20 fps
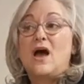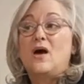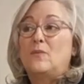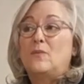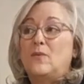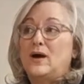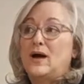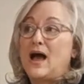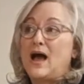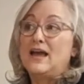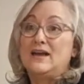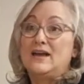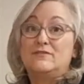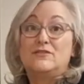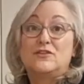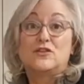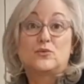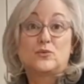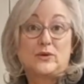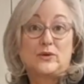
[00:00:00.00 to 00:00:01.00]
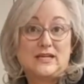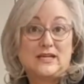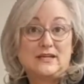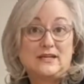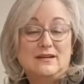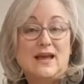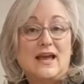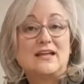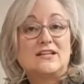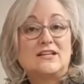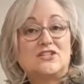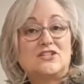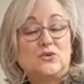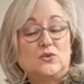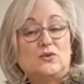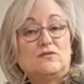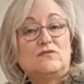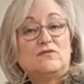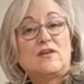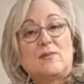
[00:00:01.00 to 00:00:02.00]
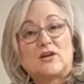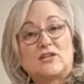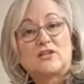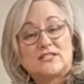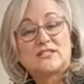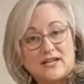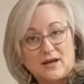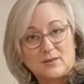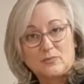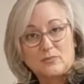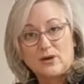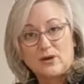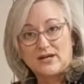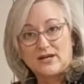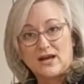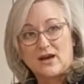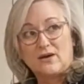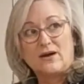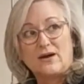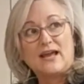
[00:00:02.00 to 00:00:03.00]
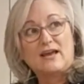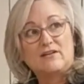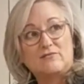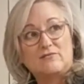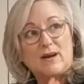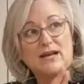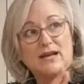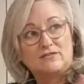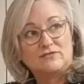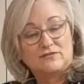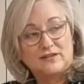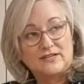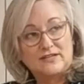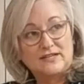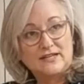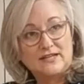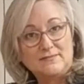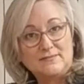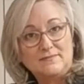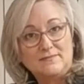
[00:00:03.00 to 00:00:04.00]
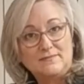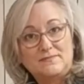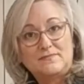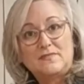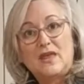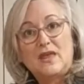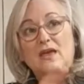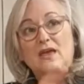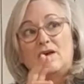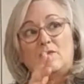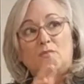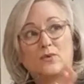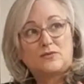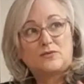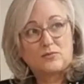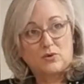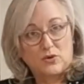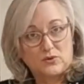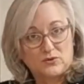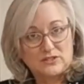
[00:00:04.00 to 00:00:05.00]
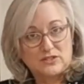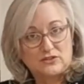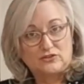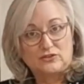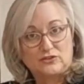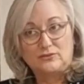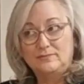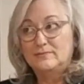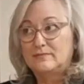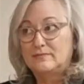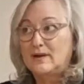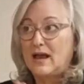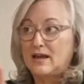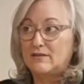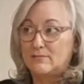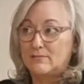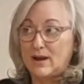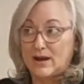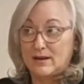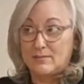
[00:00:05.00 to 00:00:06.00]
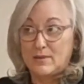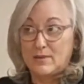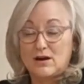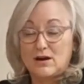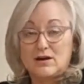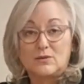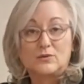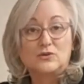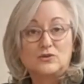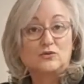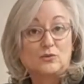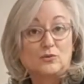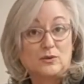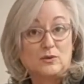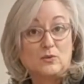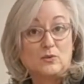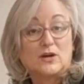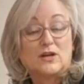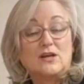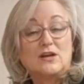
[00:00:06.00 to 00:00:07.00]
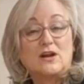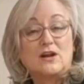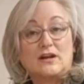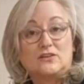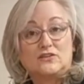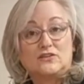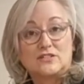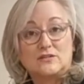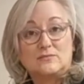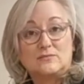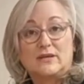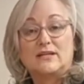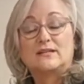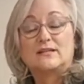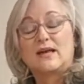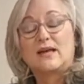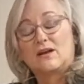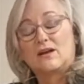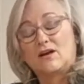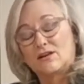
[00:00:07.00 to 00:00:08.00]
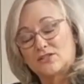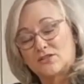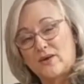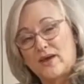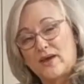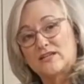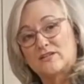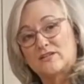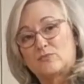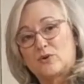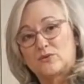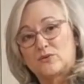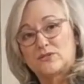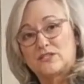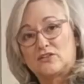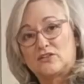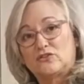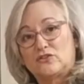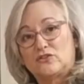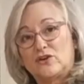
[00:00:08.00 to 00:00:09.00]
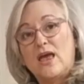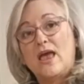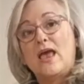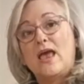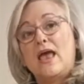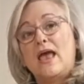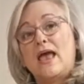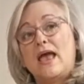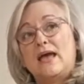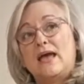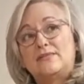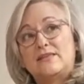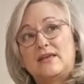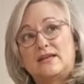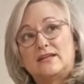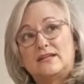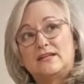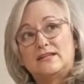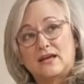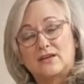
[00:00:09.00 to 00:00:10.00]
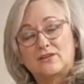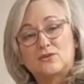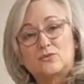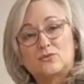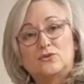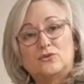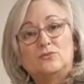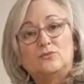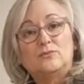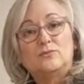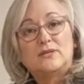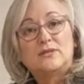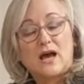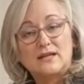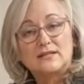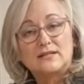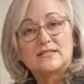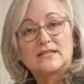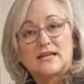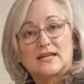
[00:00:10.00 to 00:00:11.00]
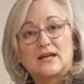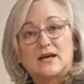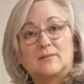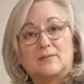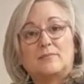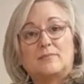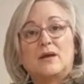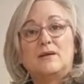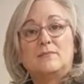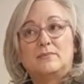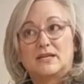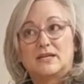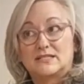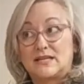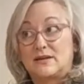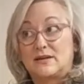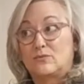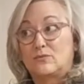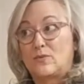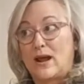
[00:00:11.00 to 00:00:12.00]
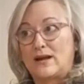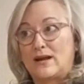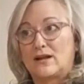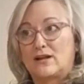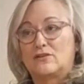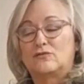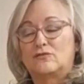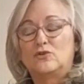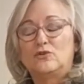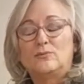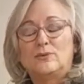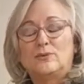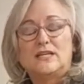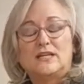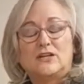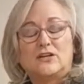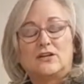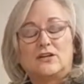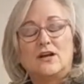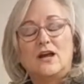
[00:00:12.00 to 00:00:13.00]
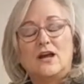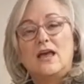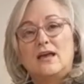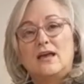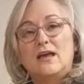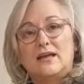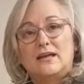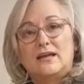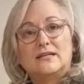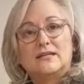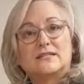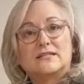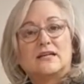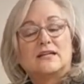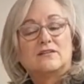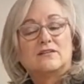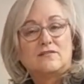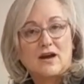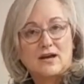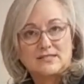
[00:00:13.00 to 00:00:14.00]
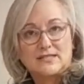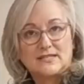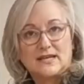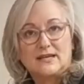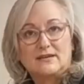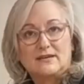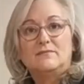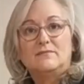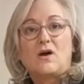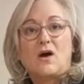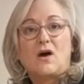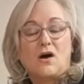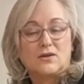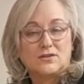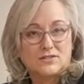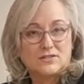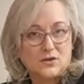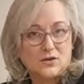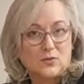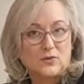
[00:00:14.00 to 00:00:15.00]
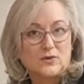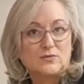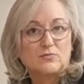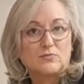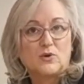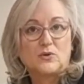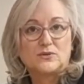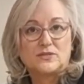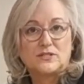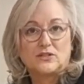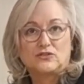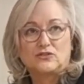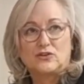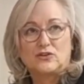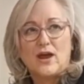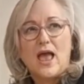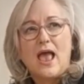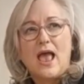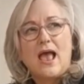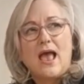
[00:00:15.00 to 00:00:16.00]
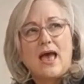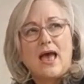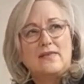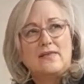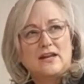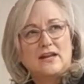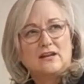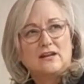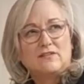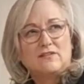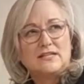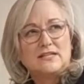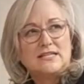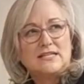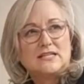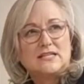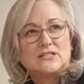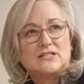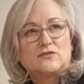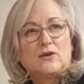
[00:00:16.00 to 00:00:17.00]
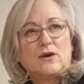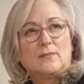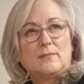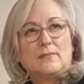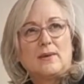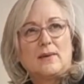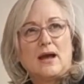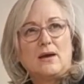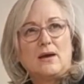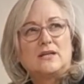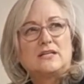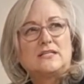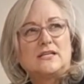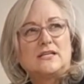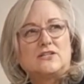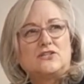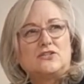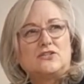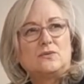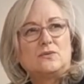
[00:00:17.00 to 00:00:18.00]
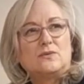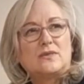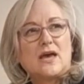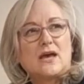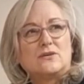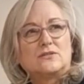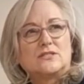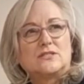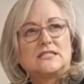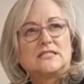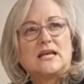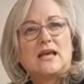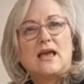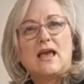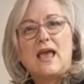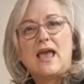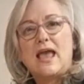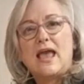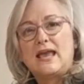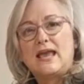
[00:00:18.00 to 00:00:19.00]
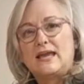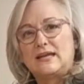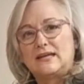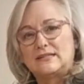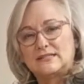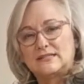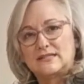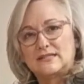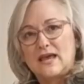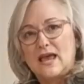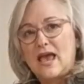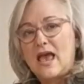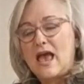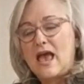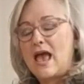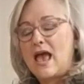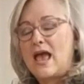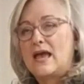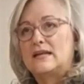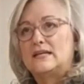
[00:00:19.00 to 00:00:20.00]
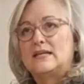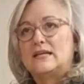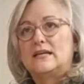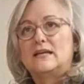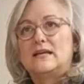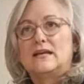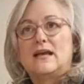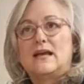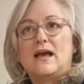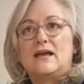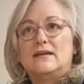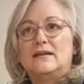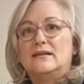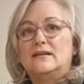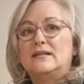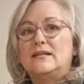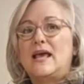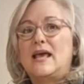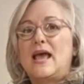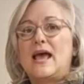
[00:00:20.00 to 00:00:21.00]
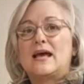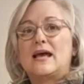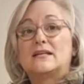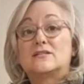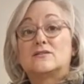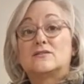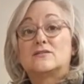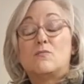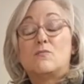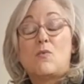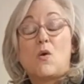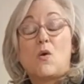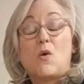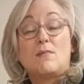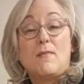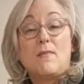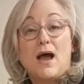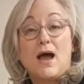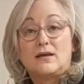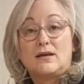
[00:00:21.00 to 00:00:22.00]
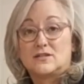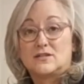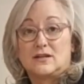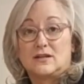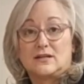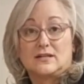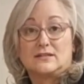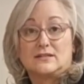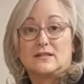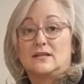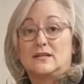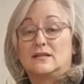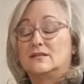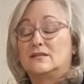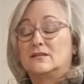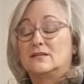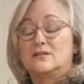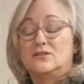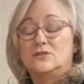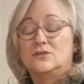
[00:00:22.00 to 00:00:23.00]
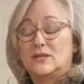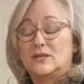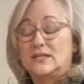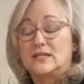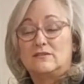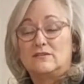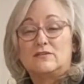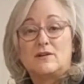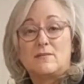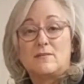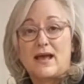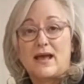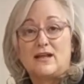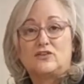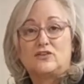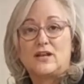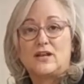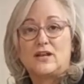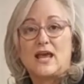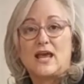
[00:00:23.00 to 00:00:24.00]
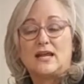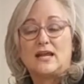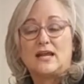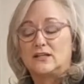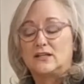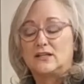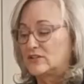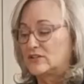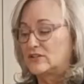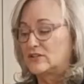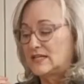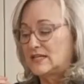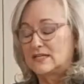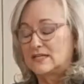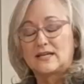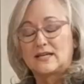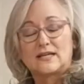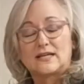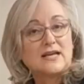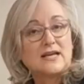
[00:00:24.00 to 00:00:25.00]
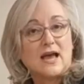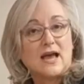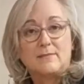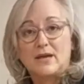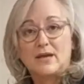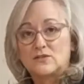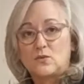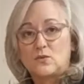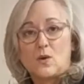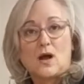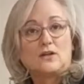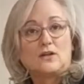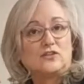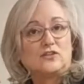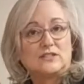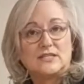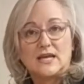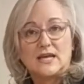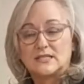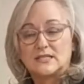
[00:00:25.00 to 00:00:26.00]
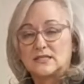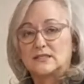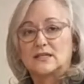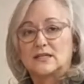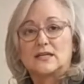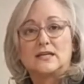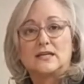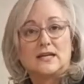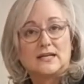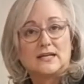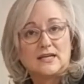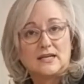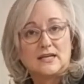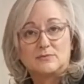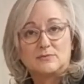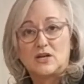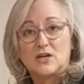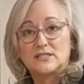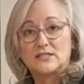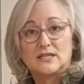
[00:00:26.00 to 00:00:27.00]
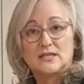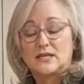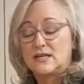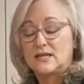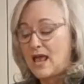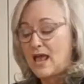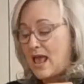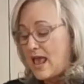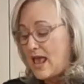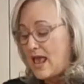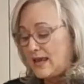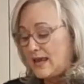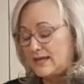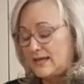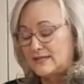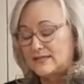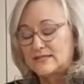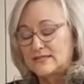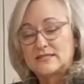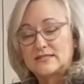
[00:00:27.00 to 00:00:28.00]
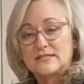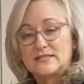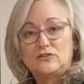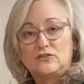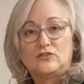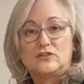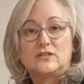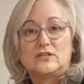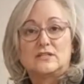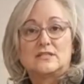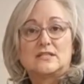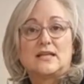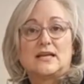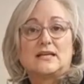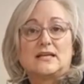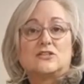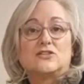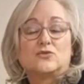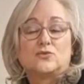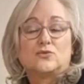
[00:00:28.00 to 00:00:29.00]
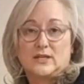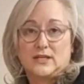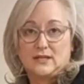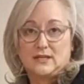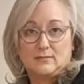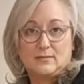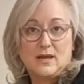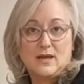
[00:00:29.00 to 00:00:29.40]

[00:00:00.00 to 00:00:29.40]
Well, I have 3, and 2 of them are set up right now. I have my Infinity with Pro Stitcher. I have my Amara, which we'll be working on in just a minute. That also has Pro Stitcher. And then in the other room, not set up, because I ran out of room in here, is an Avante, also with Pro Stitcher. And that Avante is from, I want to say, 2008. And it has more miles on it than you can even imagine, and it's like a Timex watch. It takes a licking and it keeps on ticking. It stitches like a dream.